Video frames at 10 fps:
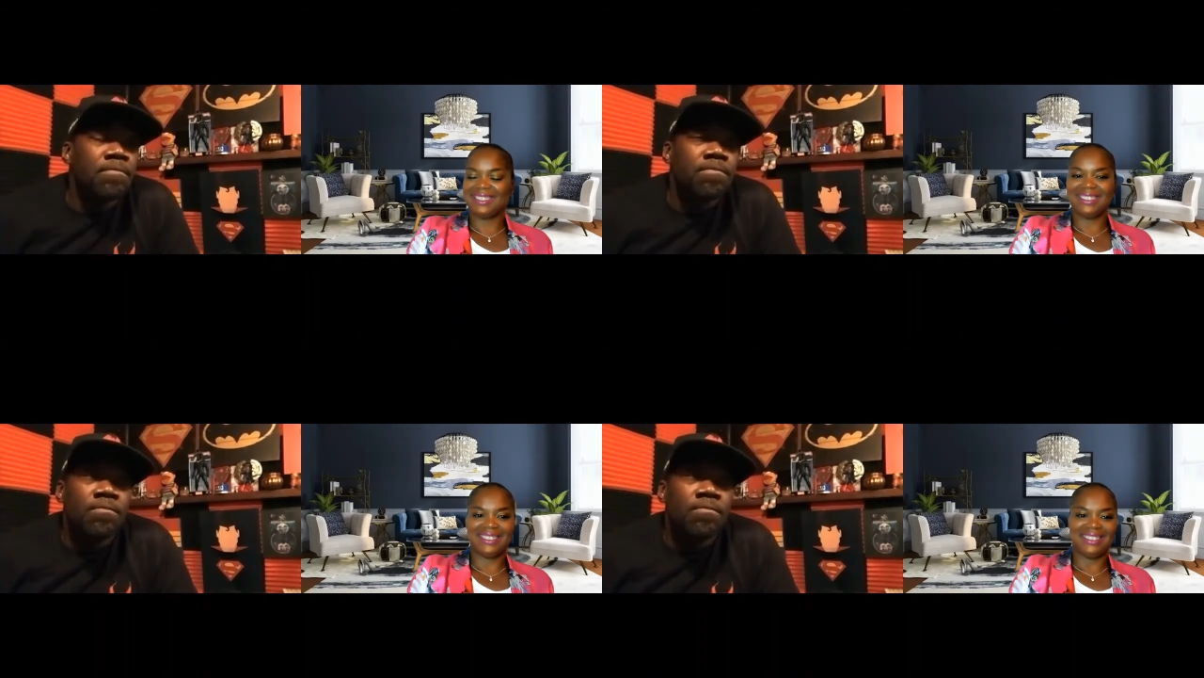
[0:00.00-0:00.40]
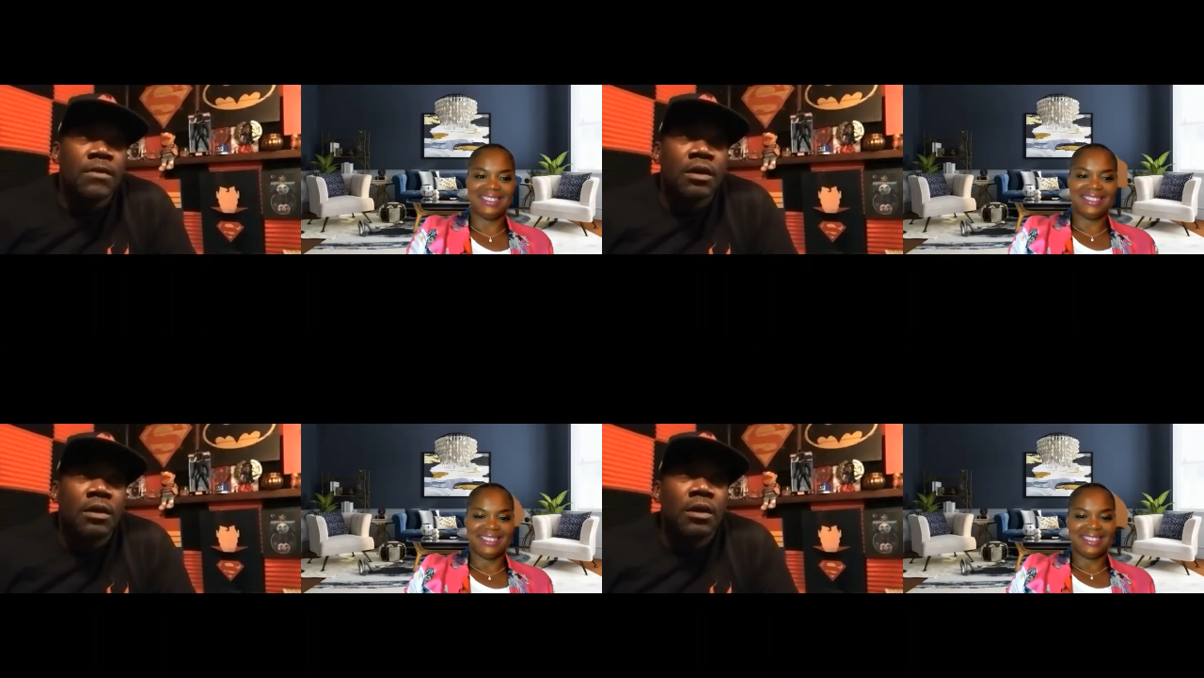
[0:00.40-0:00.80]

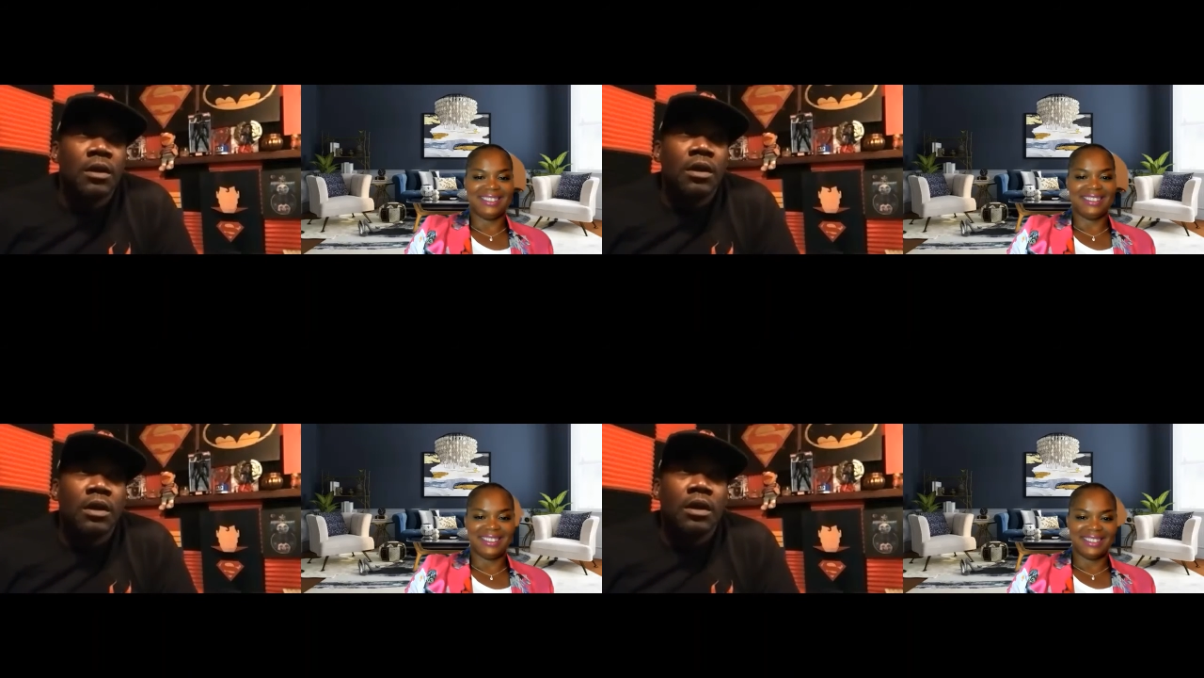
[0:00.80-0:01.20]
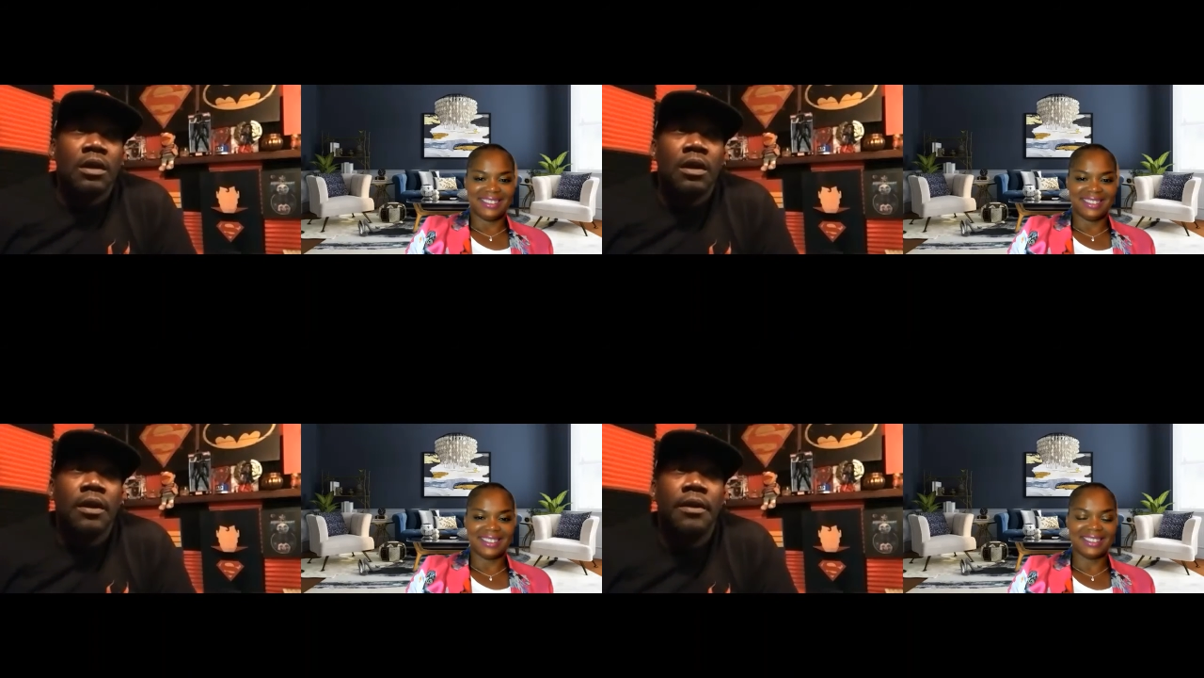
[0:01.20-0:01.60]

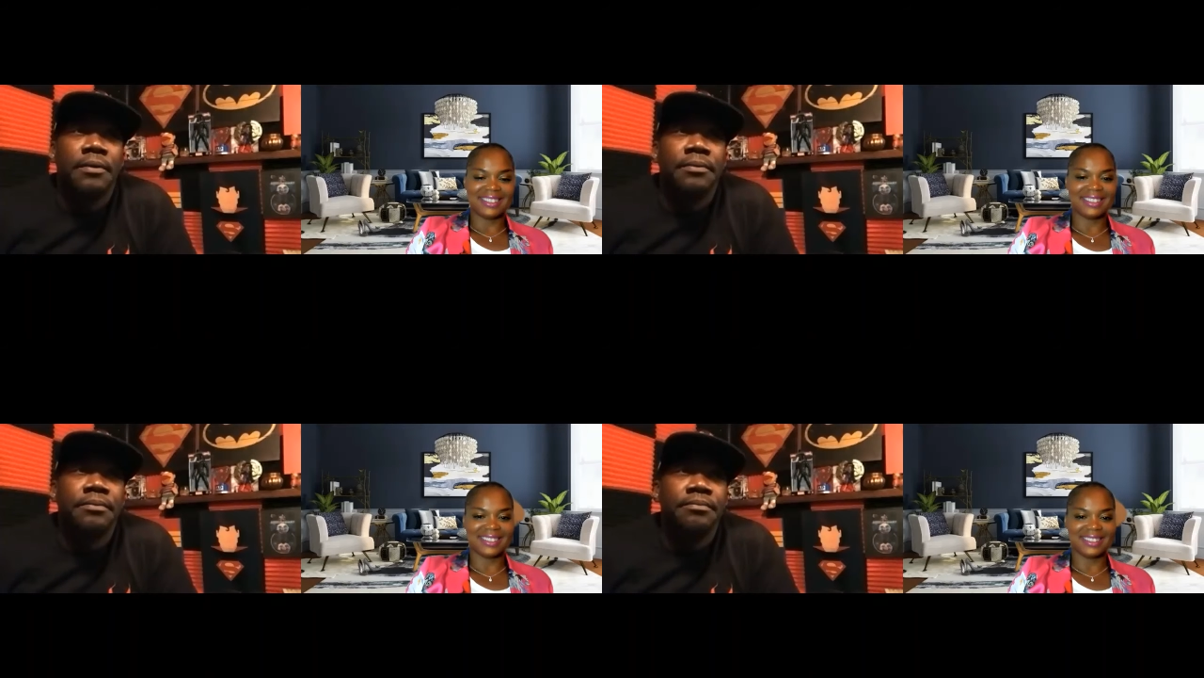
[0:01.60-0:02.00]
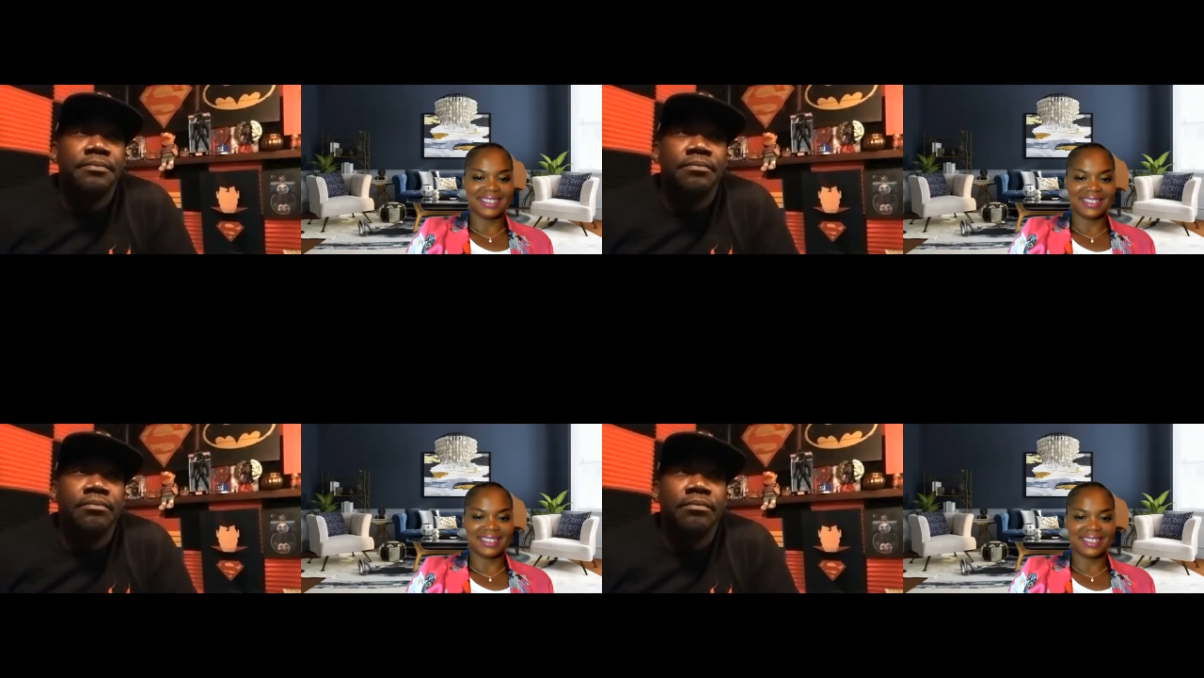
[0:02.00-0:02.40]

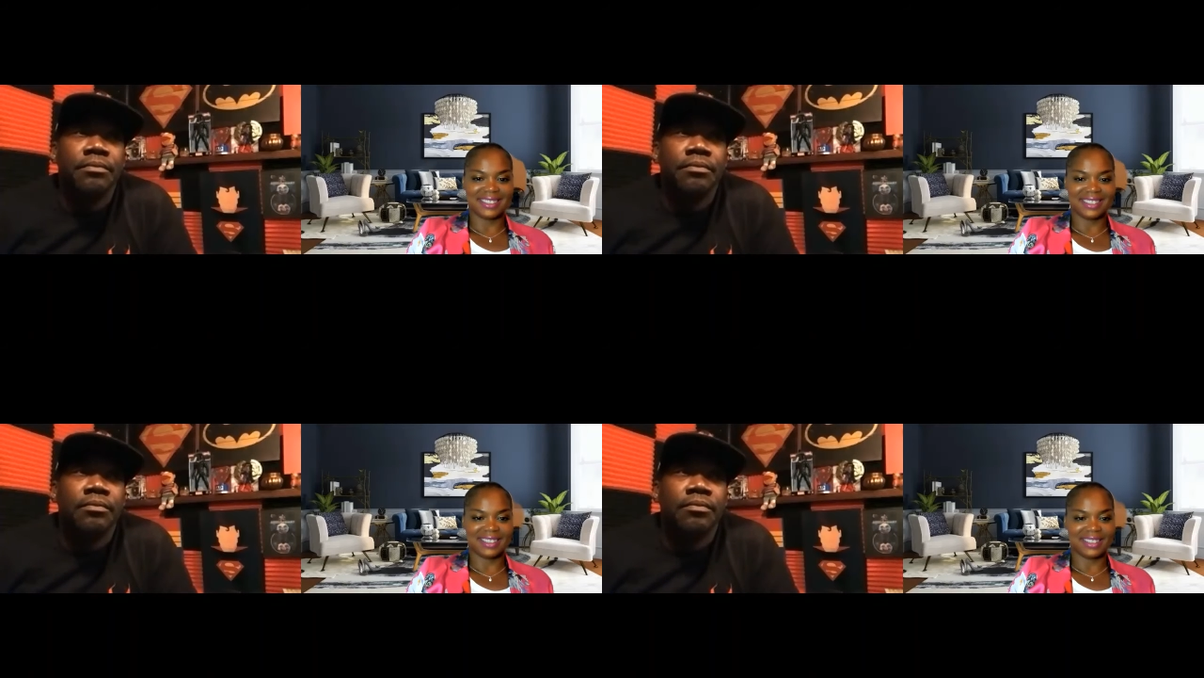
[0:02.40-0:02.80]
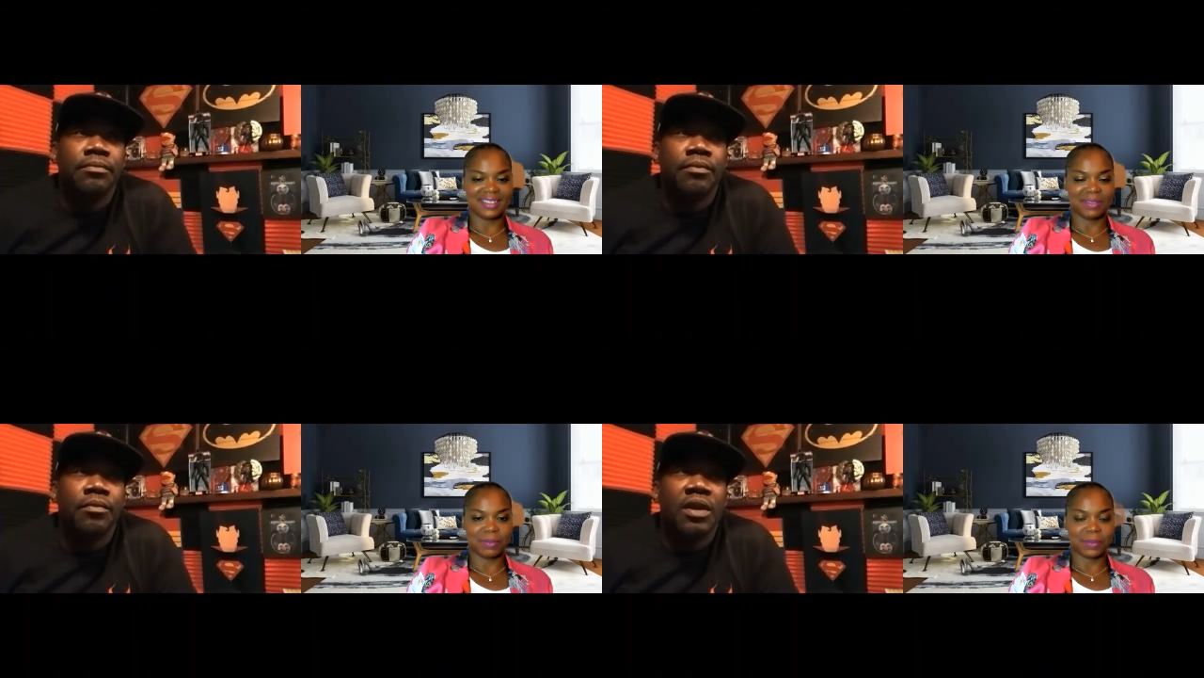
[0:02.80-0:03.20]
(silence)